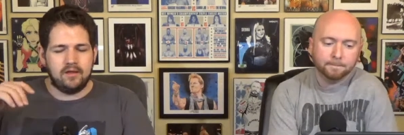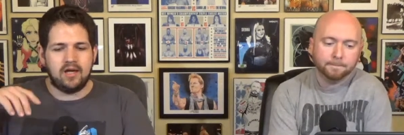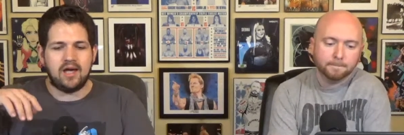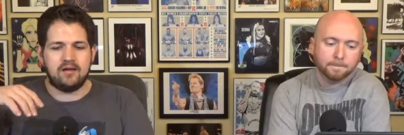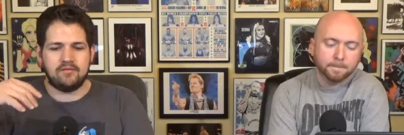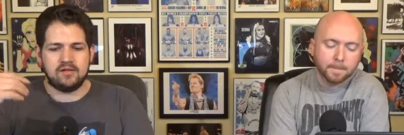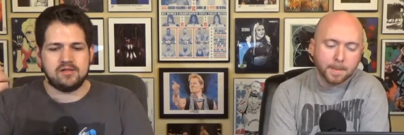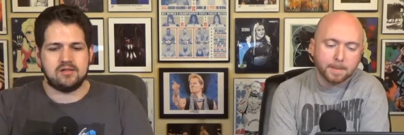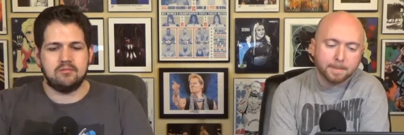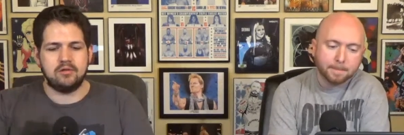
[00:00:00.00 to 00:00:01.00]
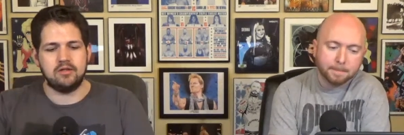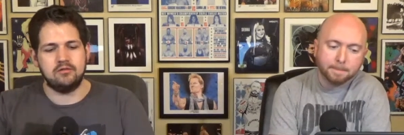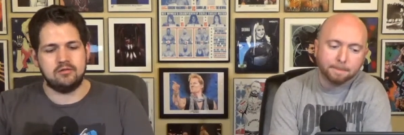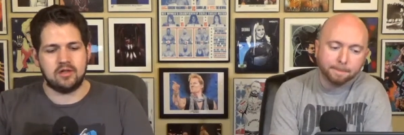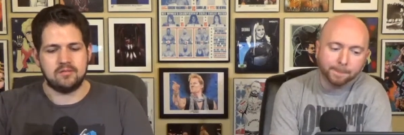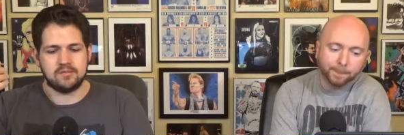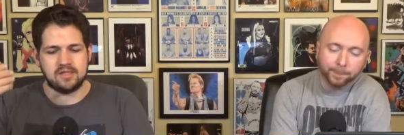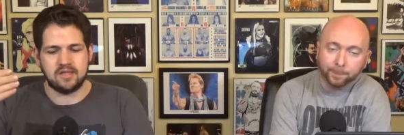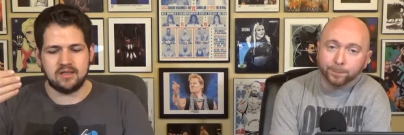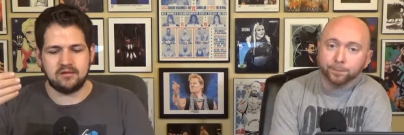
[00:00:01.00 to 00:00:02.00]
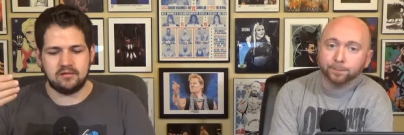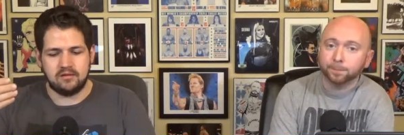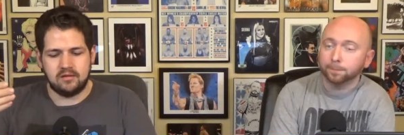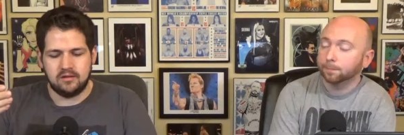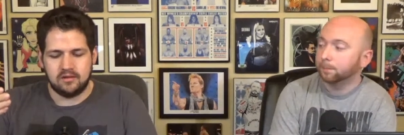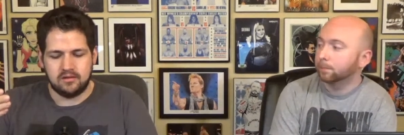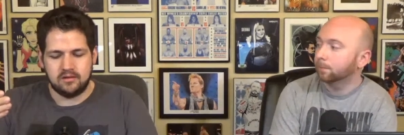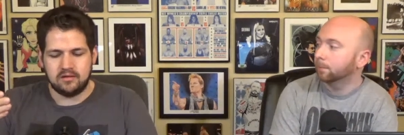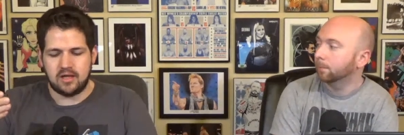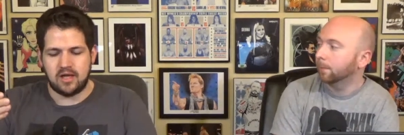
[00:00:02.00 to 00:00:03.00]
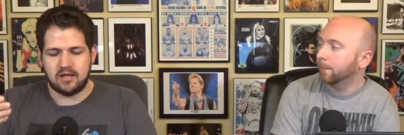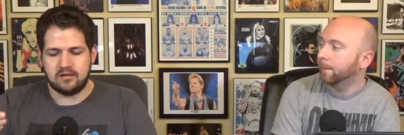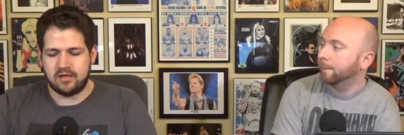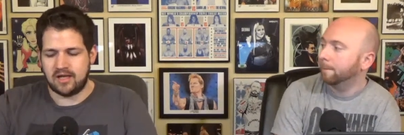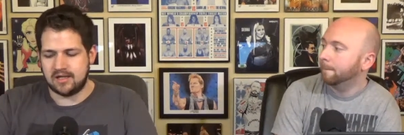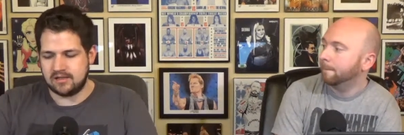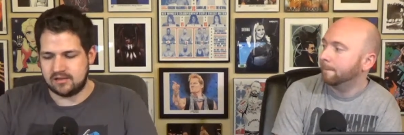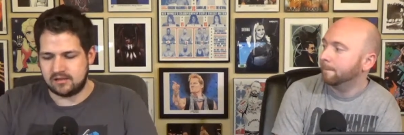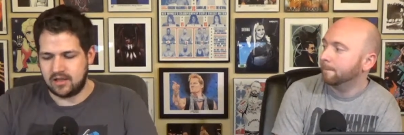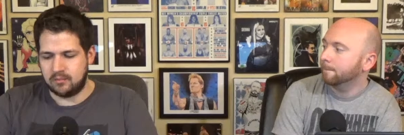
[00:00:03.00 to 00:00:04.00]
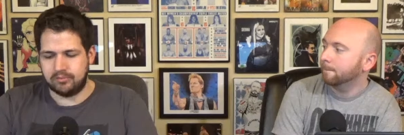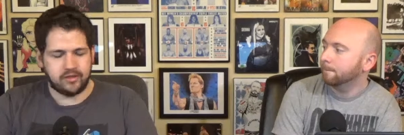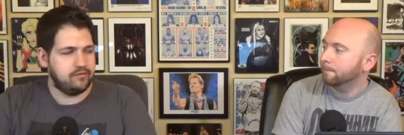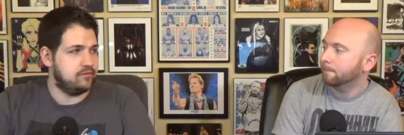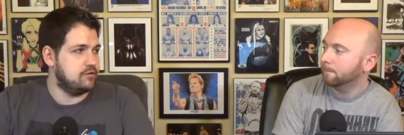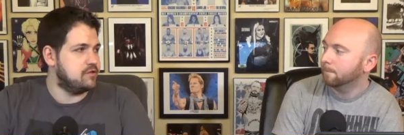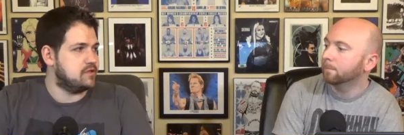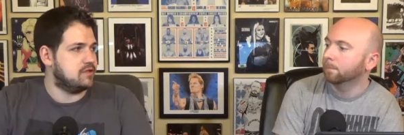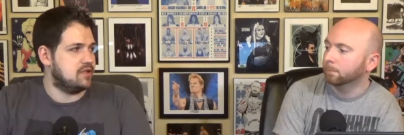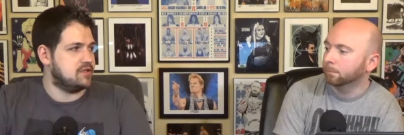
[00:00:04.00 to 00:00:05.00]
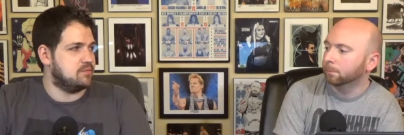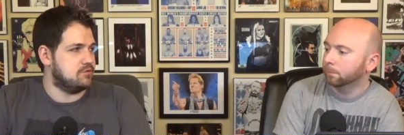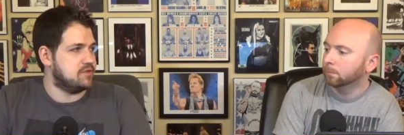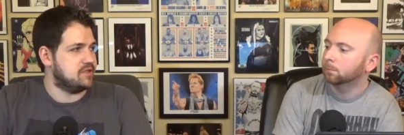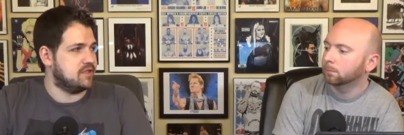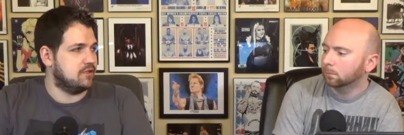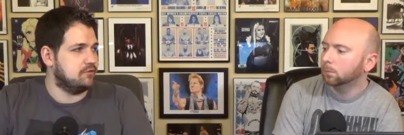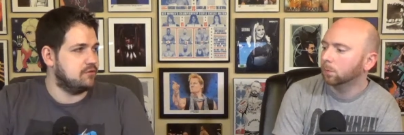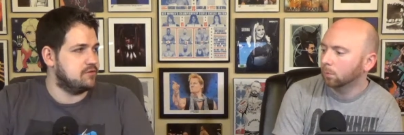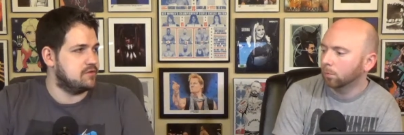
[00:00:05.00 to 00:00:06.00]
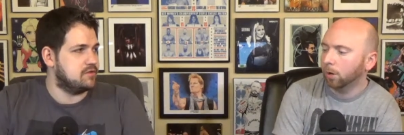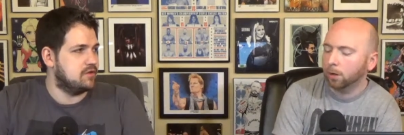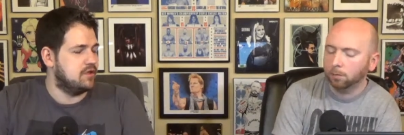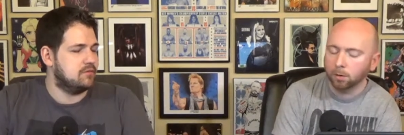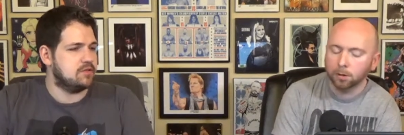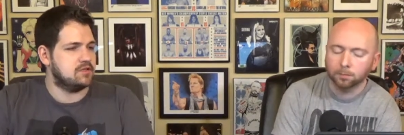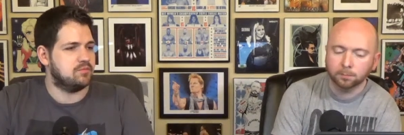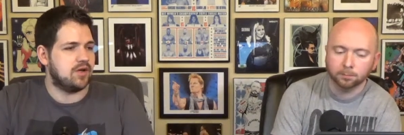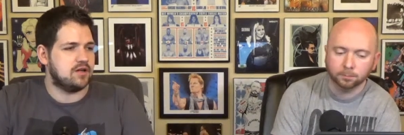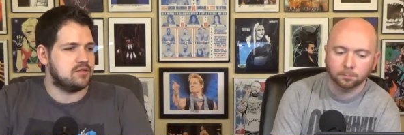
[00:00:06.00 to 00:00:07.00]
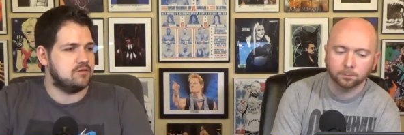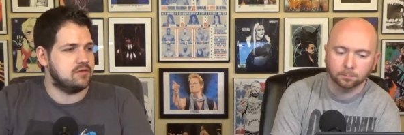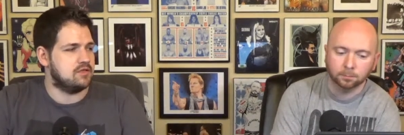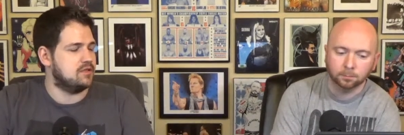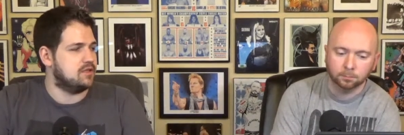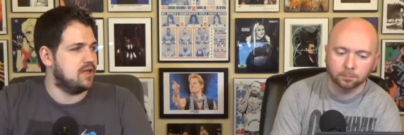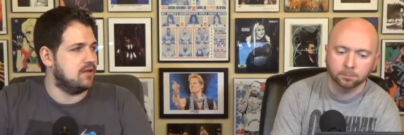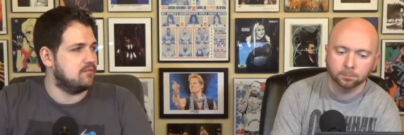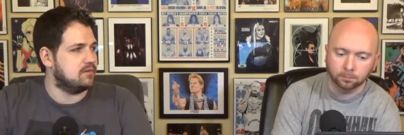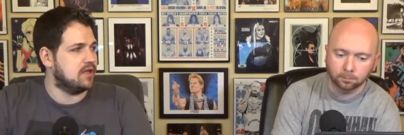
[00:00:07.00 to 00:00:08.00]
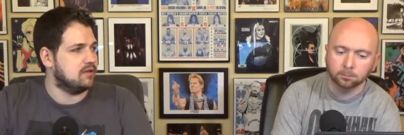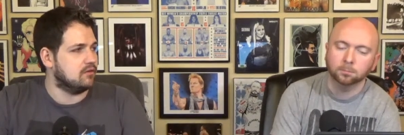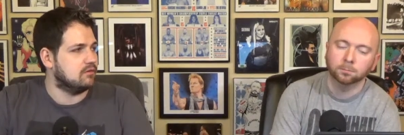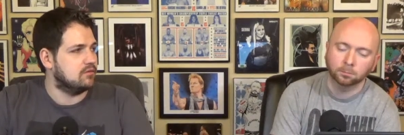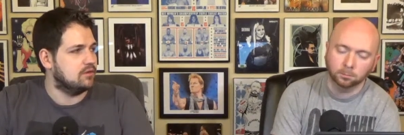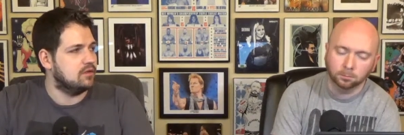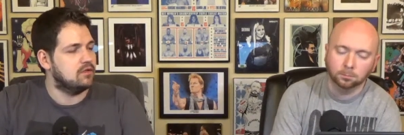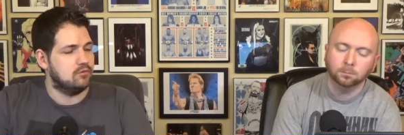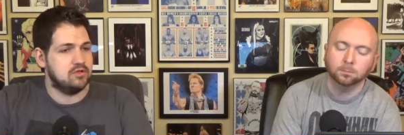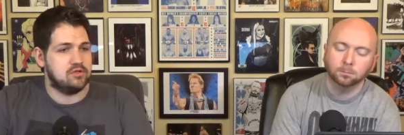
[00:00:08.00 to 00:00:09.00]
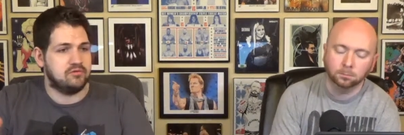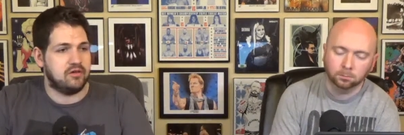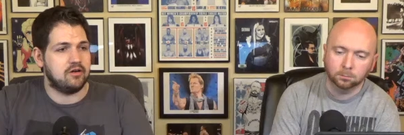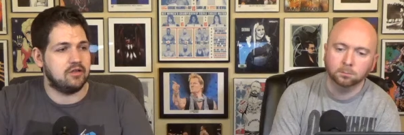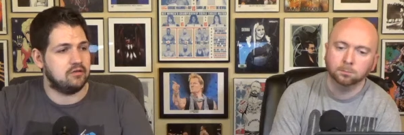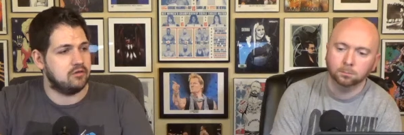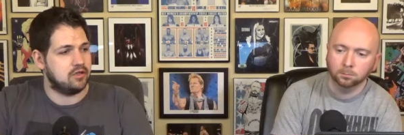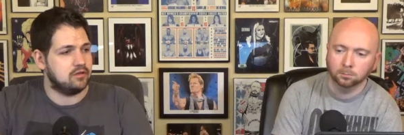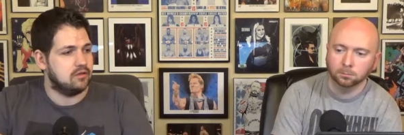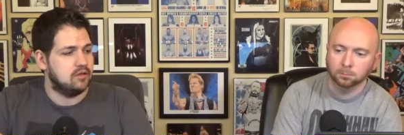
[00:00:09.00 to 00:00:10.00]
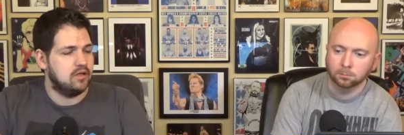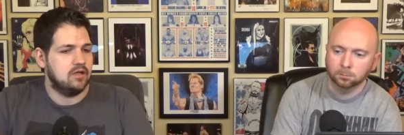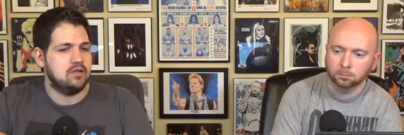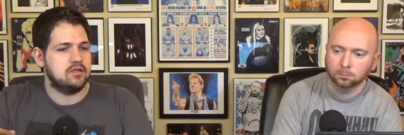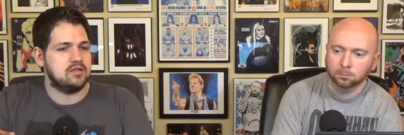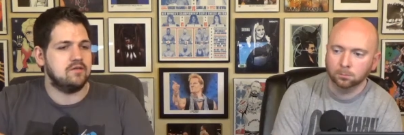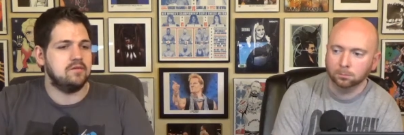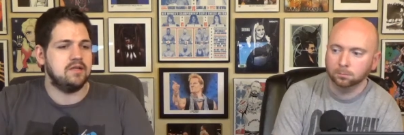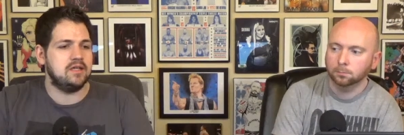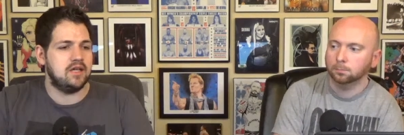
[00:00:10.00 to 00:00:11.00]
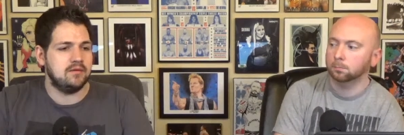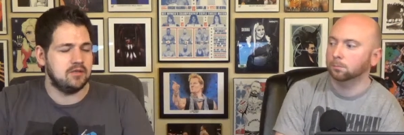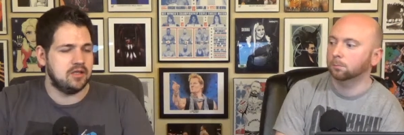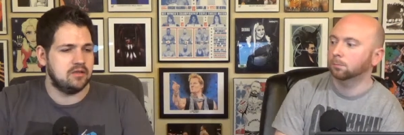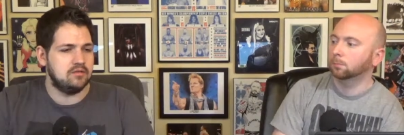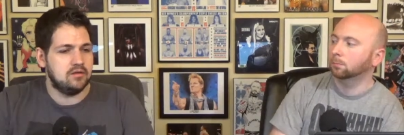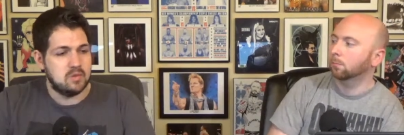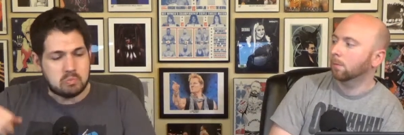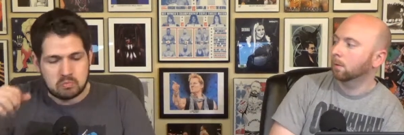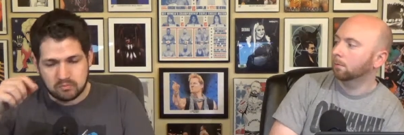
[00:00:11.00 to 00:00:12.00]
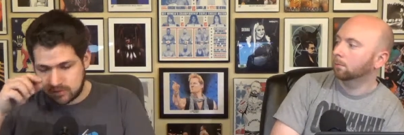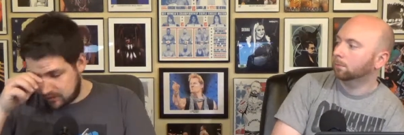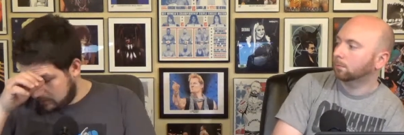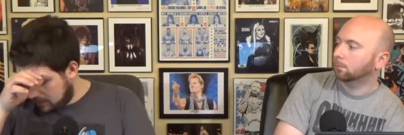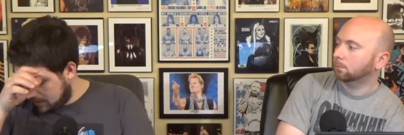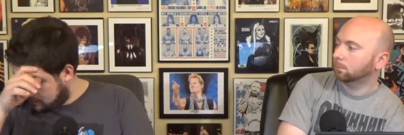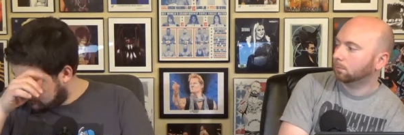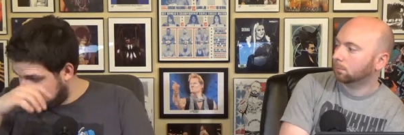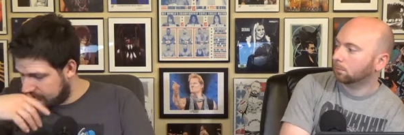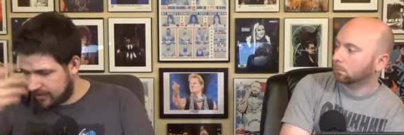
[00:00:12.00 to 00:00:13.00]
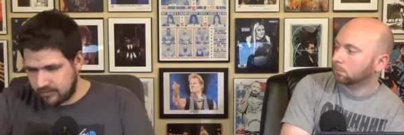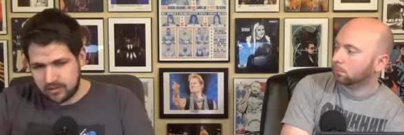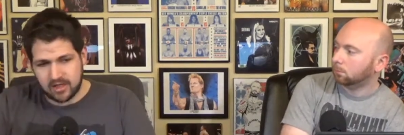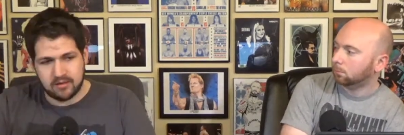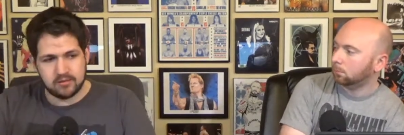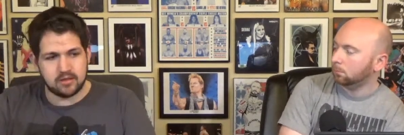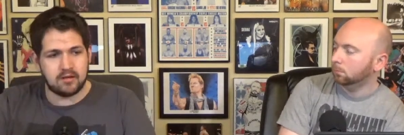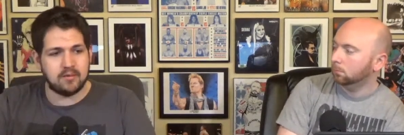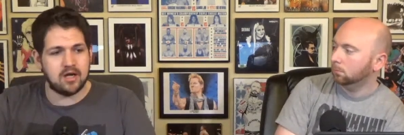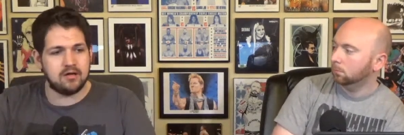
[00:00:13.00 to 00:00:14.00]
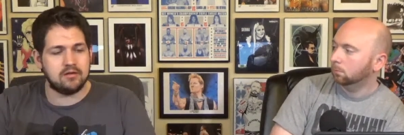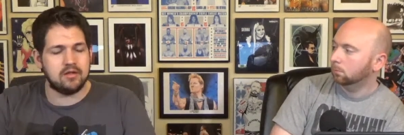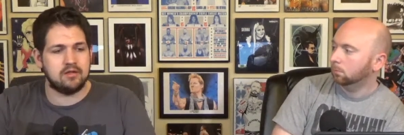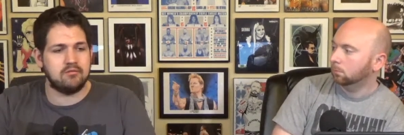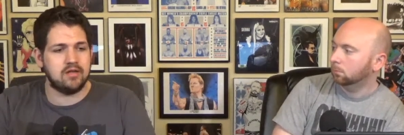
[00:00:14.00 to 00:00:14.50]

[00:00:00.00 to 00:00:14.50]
Speaker 1: having somebody who comes in and has like blood feuds mm-hmm. as opposed to title feuds. Right, right. Because Brock's always the damn title, which is very annoying. Because mm-hmm. if he came in, like him and Heyman come out on a